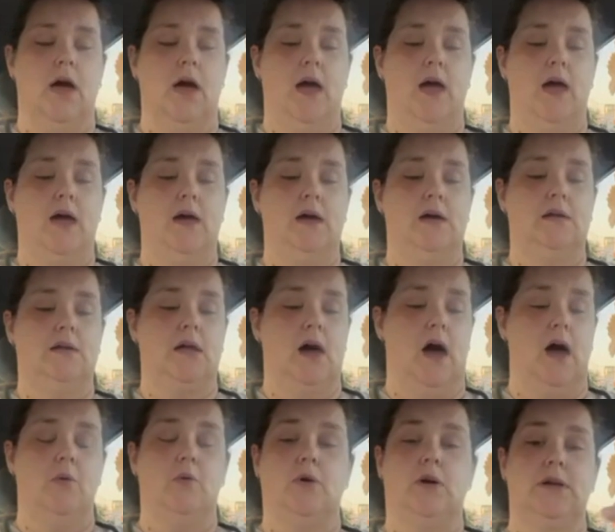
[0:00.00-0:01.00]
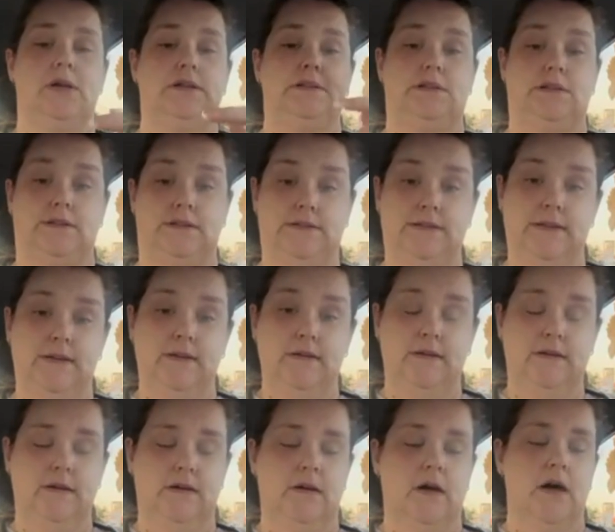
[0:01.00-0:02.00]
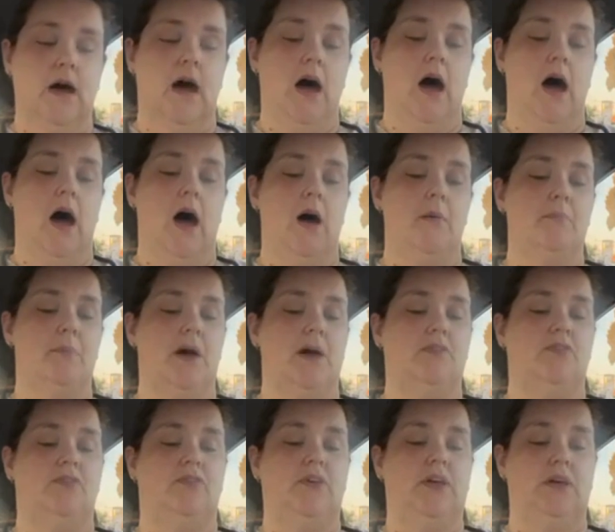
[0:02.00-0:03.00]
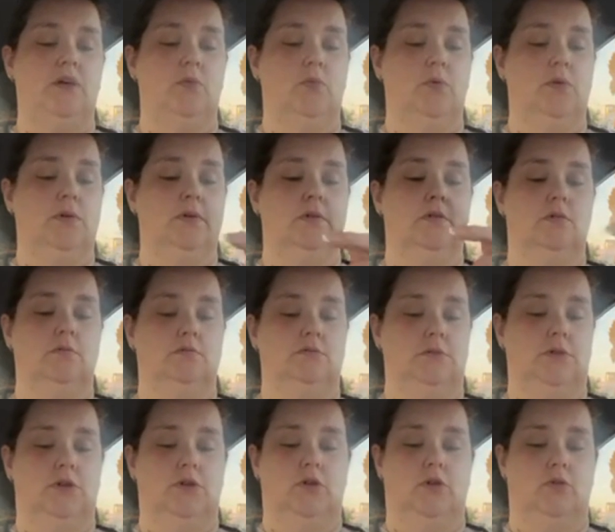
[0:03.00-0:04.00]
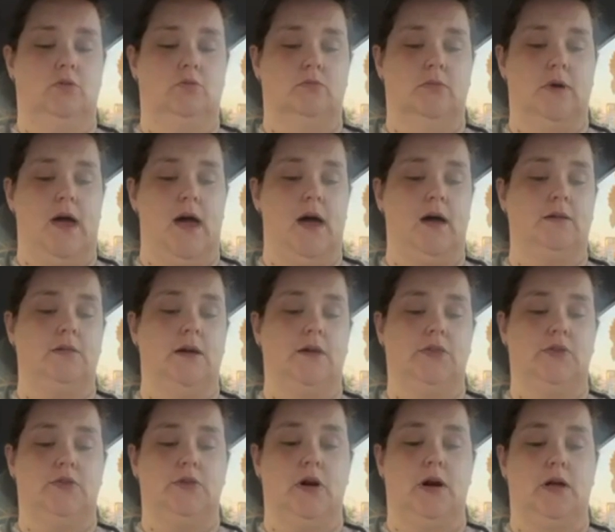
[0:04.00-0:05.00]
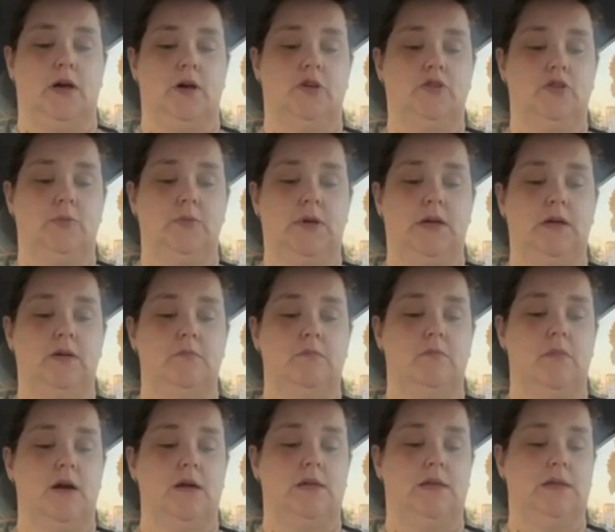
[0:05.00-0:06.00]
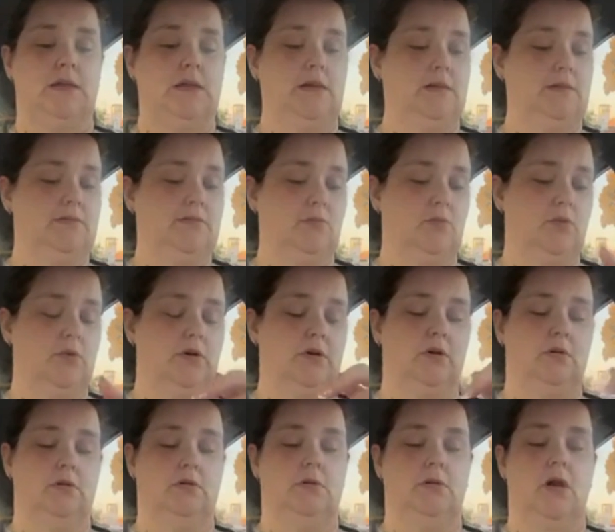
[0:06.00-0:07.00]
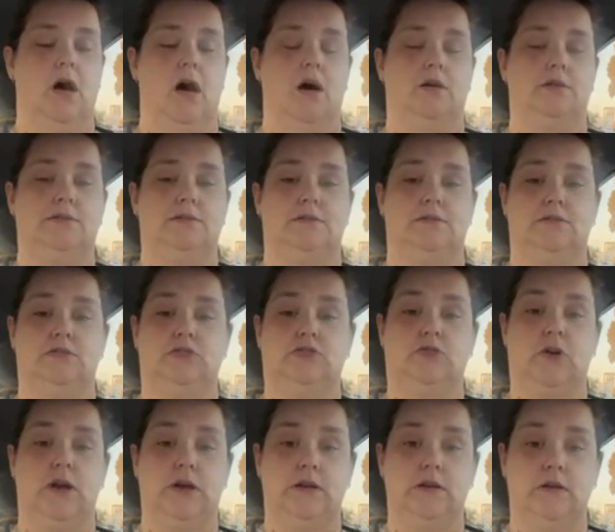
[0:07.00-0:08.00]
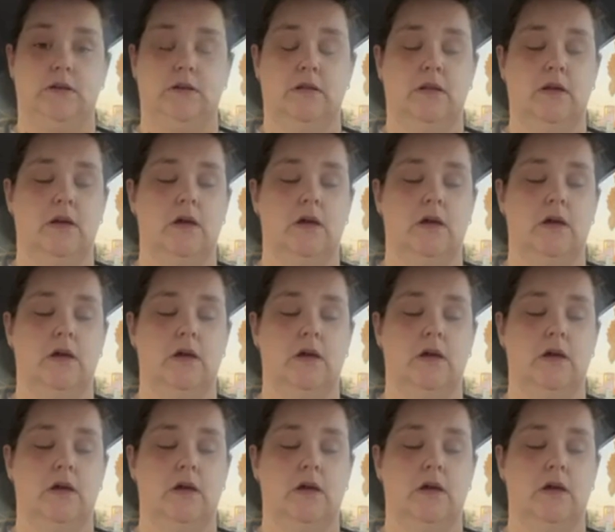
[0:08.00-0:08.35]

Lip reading: And I will get dizzy. My feet will, act like they're not under me. My knees will not straighten.